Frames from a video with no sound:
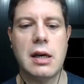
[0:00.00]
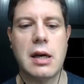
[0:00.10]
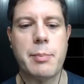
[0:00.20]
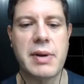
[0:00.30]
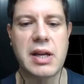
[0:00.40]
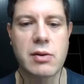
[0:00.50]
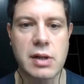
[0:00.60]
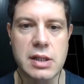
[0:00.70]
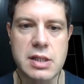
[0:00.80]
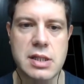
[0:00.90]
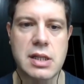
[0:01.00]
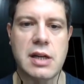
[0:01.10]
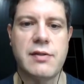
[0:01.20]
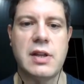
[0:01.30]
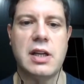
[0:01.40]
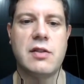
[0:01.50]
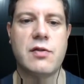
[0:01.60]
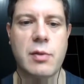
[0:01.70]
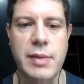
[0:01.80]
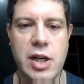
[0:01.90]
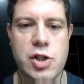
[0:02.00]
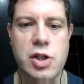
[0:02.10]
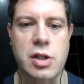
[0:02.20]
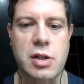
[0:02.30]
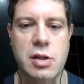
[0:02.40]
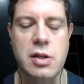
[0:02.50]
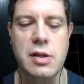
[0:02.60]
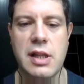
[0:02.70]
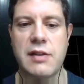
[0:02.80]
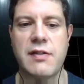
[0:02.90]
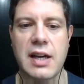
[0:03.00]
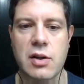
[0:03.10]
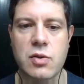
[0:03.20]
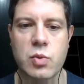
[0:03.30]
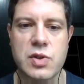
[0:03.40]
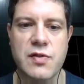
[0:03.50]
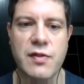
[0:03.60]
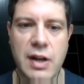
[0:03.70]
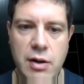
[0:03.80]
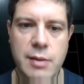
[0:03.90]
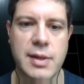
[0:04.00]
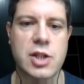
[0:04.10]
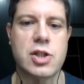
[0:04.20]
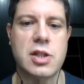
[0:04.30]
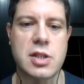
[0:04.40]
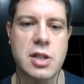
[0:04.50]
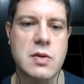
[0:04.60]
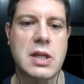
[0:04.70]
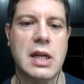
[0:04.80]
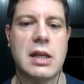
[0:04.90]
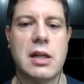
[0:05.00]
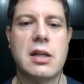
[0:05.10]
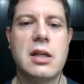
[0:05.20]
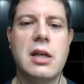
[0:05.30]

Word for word: appearance of the information they found was very much associated